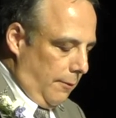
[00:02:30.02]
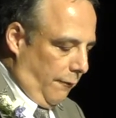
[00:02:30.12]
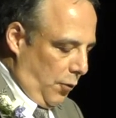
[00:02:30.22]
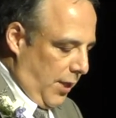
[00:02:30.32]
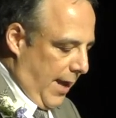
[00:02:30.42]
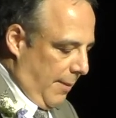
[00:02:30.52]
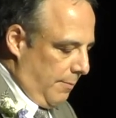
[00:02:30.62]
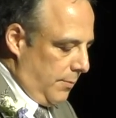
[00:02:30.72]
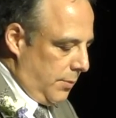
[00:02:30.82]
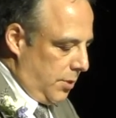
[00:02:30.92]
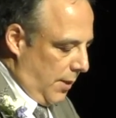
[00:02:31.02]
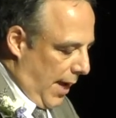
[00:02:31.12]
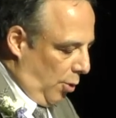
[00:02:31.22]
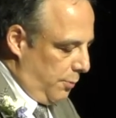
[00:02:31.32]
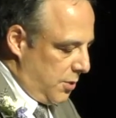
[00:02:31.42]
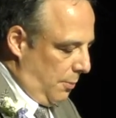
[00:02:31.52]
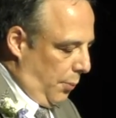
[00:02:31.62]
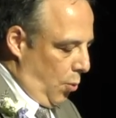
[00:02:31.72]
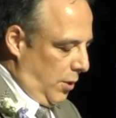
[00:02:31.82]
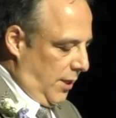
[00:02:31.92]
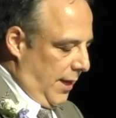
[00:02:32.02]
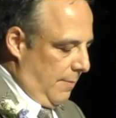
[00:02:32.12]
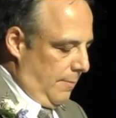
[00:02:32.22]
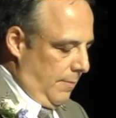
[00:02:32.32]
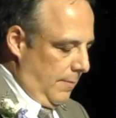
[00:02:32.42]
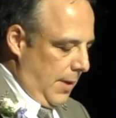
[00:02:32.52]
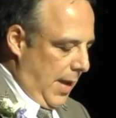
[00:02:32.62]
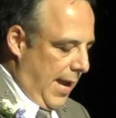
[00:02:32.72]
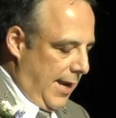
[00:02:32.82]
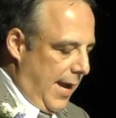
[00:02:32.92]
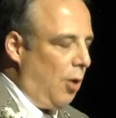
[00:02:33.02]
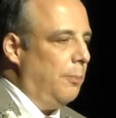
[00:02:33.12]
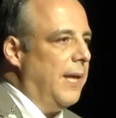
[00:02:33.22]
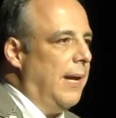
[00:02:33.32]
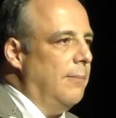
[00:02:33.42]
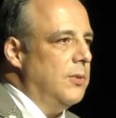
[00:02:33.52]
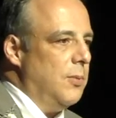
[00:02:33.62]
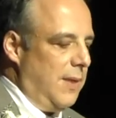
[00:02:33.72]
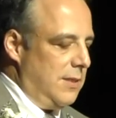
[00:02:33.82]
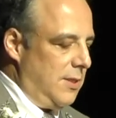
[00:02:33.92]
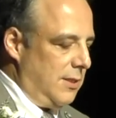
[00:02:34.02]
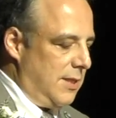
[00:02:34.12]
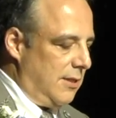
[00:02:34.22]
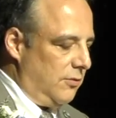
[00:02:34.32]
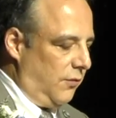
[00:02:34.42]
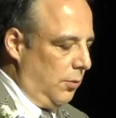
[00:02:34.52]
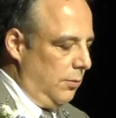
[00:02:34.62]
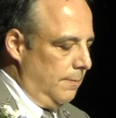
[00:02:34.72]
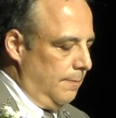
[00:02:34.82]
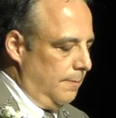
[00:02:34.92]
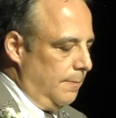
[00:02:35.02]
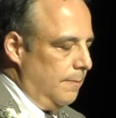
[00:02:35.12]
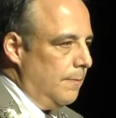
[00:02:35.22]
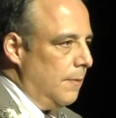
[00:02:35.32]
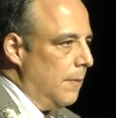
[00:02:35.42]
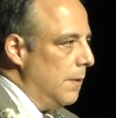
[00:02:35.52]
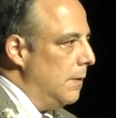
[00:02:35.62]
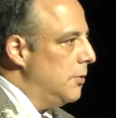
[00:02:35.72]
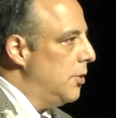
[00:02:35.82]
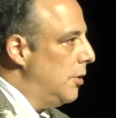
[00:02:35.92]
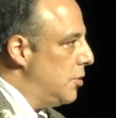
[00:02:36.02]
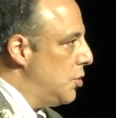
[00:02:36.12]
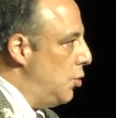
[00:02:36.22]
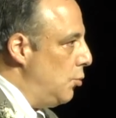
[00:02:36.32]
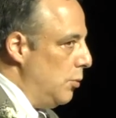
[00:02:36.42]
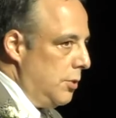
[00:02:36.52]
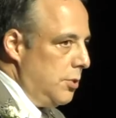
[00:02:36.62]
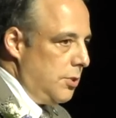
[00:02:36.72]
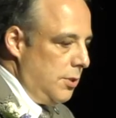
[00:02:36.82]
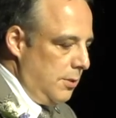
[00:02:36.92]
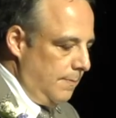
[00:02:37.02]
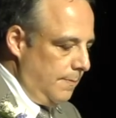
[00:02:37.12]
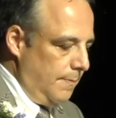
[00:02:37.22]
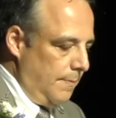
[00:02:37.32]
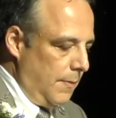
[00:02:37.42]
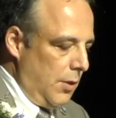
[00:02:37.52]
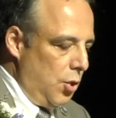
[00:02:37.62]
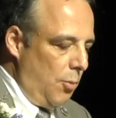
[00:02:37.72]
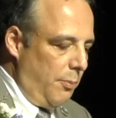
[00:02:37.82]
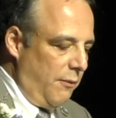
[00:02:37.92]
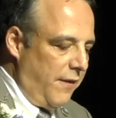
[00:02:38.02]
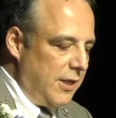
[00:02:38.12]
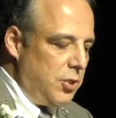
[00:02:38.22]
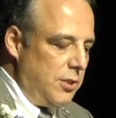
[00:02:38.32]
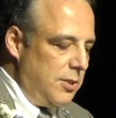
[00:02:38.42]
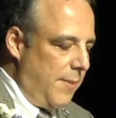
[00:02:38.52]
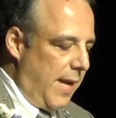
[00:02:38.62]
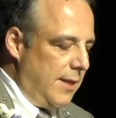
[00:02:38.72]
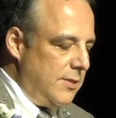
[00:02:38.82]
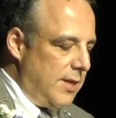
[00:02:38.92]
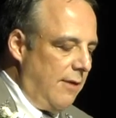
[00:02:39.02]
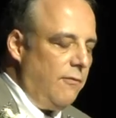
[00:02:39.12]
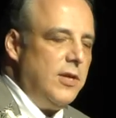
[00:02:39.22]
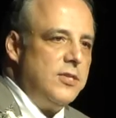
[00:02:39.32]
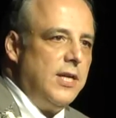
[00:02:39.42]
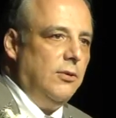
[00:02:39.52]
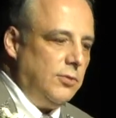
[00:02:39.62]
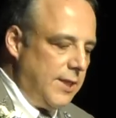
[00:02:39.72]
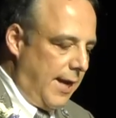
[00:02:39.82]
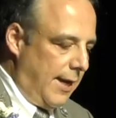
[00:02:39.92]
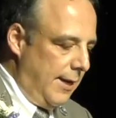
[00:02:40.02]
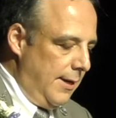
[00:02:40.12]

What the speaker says: for them to help support them and help them to be successful. To the students, your profession demands every single day